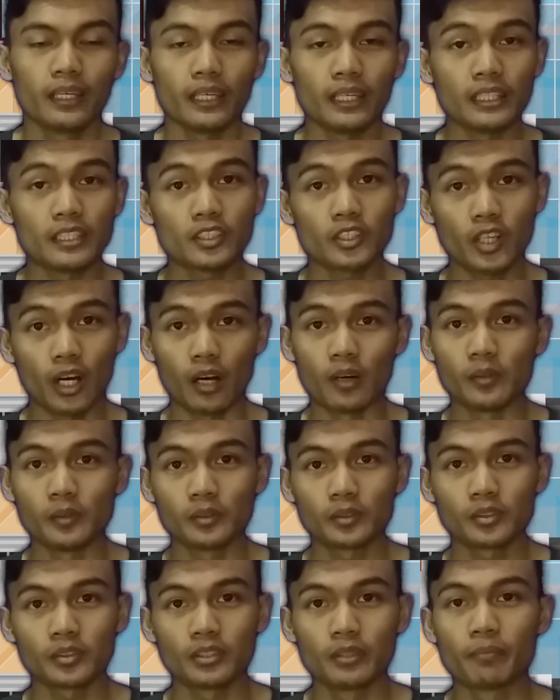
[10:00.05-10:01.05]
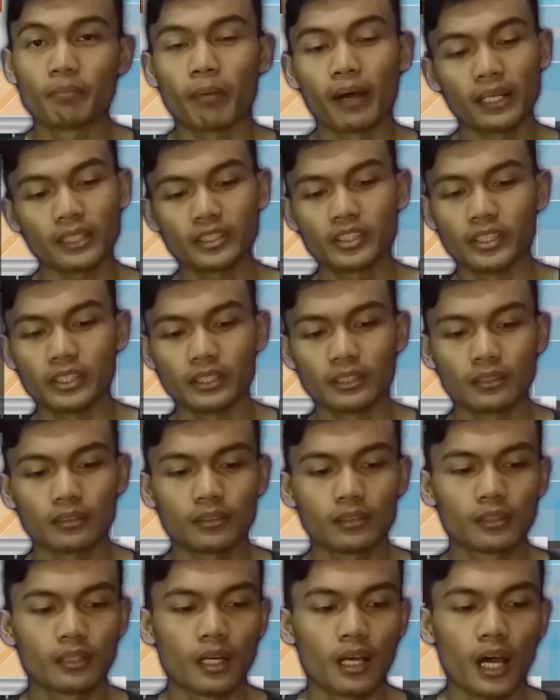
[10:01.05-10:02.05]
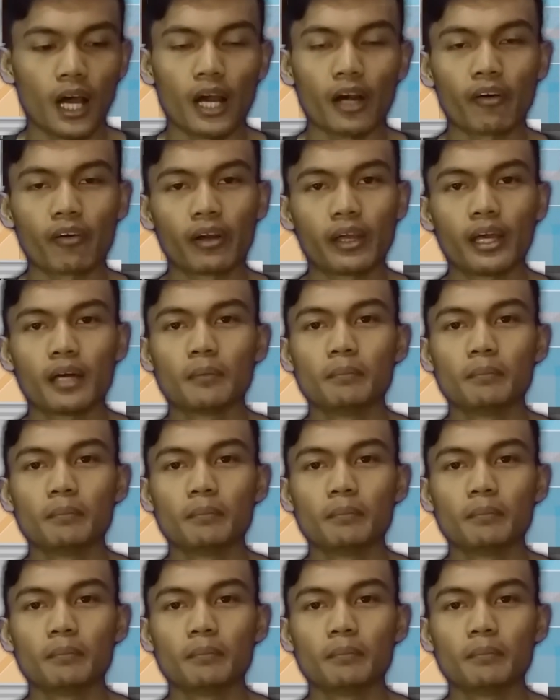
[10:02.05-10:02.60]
It causes the parking area